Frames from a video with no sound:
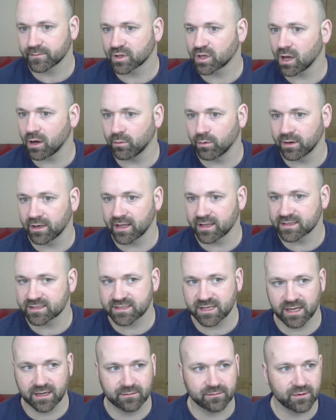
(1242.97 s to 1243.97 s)
Go on
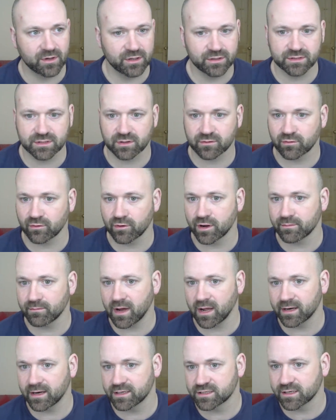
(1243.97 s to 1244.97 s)
LinkedIn, who's the crewing
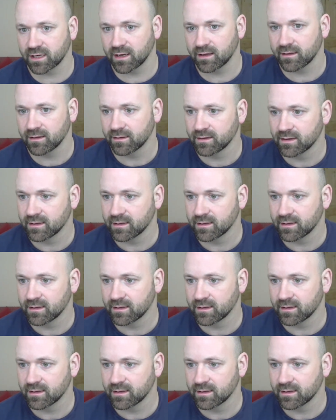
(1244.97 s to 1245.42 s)
manager,